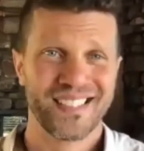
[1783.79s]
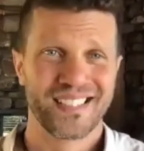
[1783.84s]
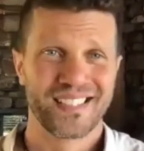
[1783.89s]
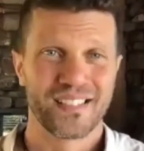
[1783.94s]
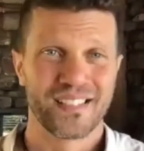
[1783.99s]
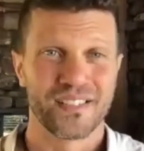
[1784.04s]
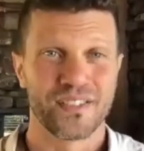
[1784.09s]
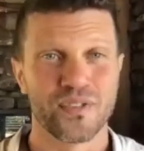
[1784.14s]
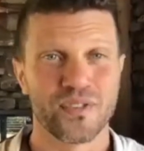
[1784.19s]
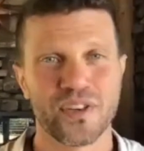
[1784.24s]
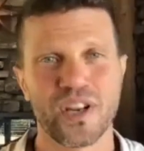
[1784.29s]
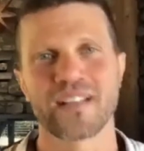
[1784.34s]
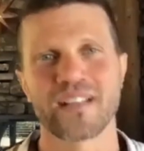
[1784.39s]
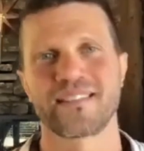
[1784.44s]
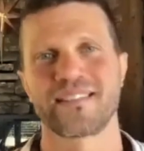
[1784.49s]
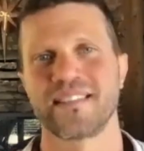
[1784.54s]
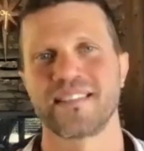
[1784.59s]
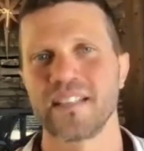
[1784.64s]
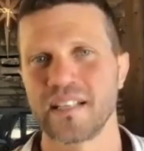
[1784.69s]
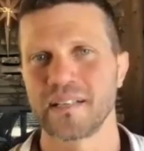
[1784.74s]
because you're not
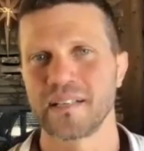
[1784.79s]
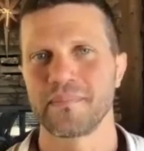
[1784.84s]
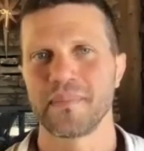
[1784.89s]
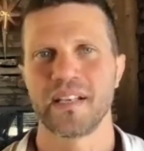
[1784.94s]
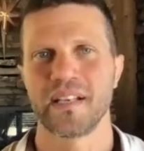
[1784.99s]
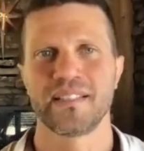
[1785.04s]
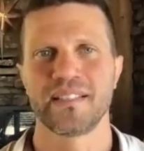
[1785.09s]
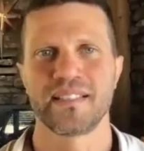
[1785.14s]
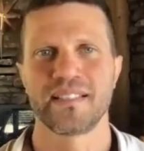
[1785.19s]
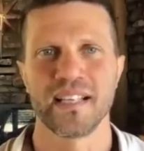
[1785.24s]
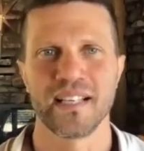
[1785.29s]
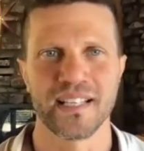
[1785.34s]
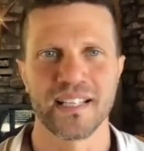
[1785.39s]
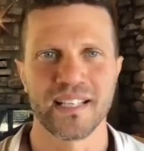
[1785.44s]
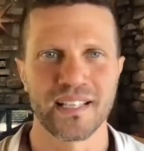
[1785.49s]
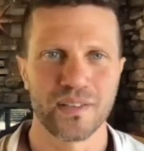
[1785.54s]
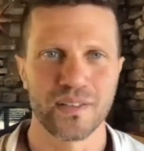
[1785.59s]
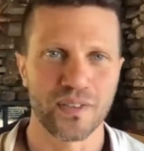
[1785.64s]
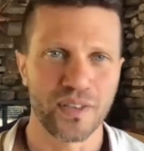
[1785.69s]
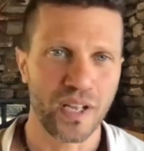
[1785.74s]
sitting
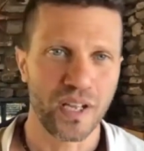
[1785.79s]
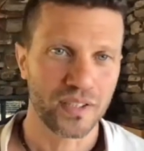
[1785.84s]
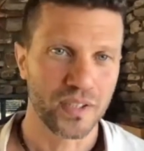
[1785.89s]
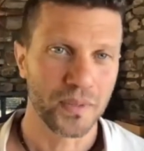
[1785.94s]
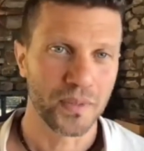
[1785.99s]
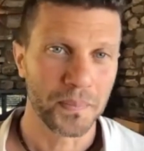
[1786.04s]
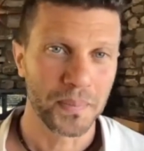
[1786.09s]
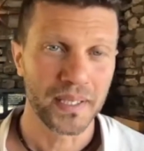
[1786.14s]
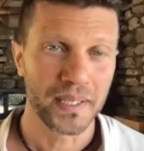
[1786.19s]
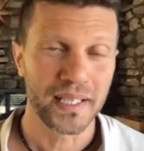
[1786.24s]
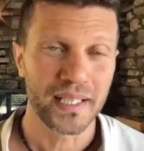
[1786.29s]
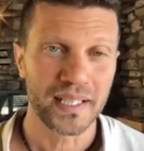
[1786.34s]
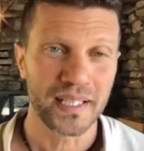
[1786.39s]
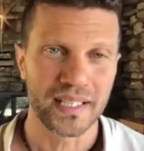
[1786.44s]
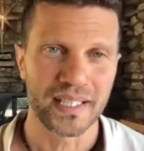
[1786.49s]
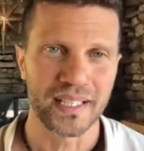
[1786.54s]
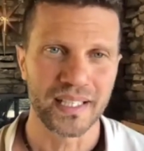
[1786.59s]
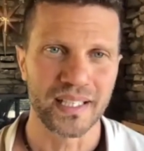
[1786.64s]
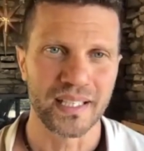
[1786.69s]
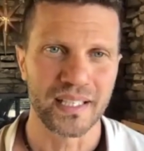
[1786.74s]
meditating, you're not
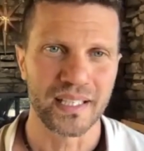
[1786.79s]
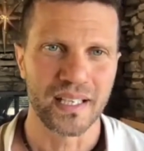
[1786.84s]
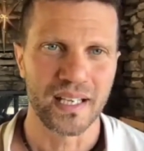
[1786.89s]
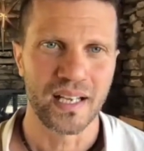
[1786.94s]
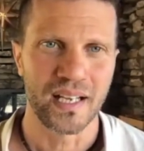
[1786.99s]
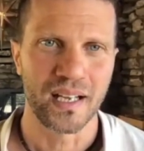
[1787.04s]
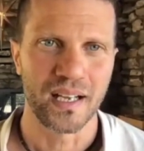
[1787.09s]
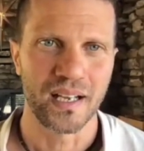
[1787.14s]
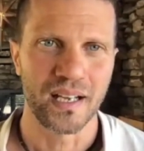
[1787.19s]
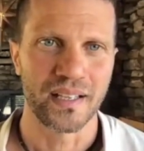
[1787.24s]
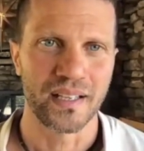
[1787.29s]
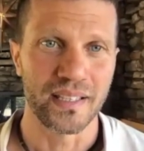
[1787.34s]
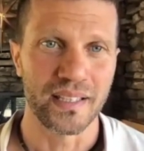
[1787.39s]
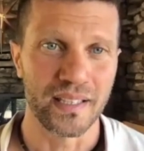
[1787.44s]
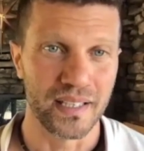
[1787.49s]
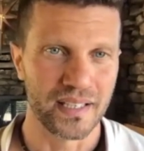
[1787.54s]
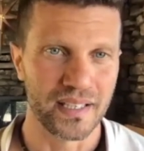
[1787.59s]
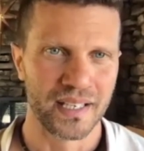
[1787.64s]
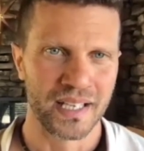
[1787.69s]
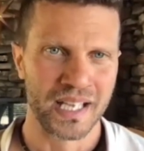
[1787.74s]
completely
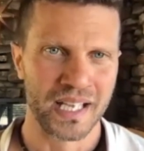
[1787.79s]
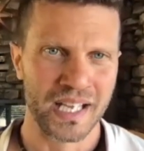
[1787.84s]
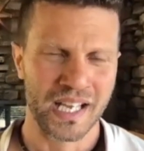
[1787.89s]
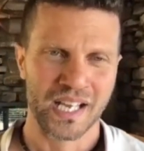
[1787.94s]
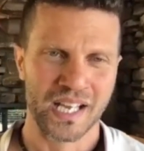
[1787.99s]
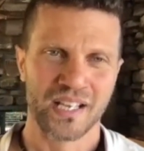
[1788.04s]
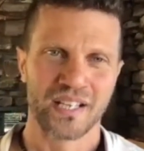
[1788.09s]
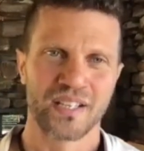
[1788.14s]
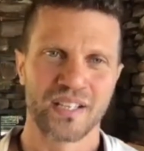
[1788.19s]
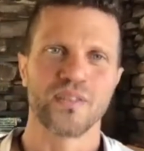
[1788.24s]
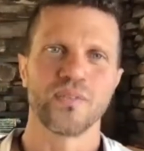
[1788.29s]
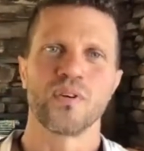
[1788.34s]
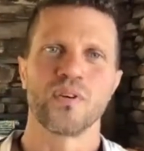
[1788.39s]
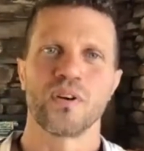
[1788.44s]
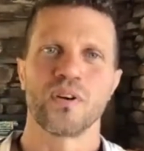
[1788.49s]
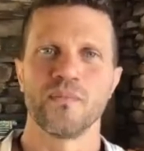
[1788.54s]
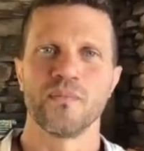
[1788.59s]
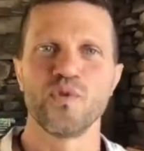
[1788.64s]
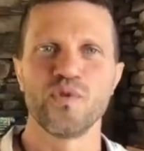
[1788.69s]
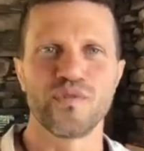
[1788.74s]
yin, you
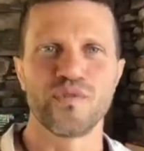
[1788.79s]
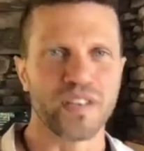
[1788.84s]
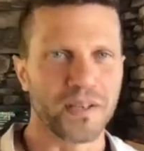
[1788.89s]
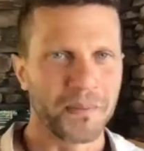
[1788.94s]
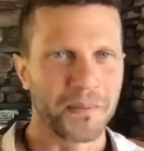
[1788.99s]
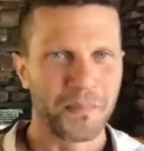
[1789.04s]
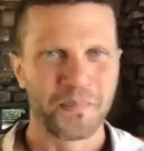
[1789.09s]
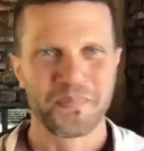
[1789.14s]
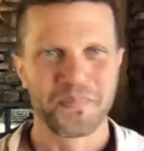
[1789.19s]
are moving.